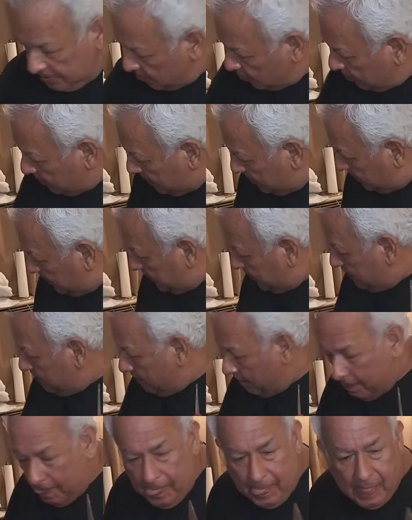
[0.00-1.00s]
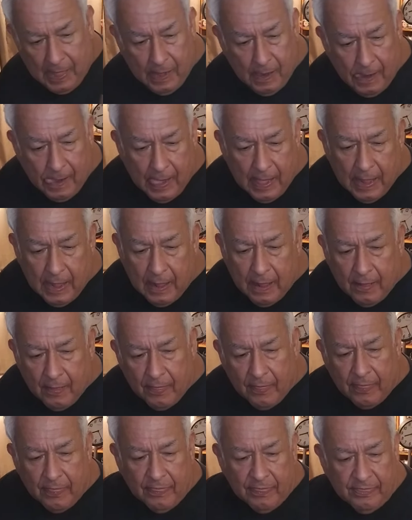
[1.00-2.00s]
ribbon,
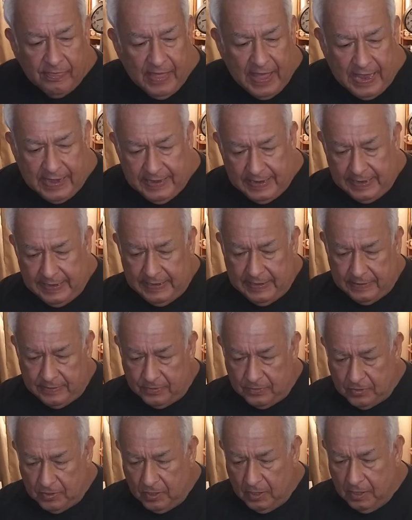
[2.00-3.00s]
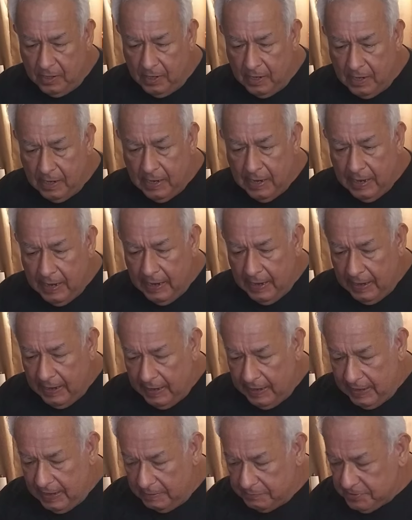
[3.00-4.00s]
that end,
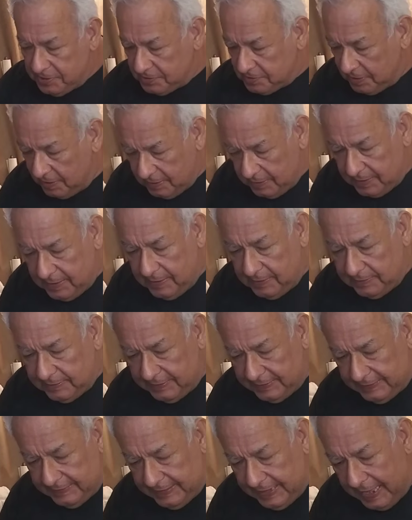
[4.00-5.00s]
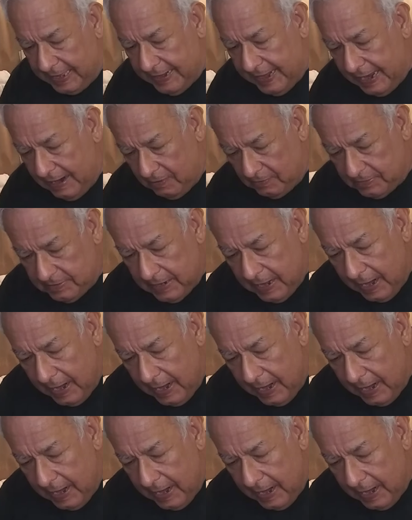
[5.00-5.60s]
and I'm just going to cut that out.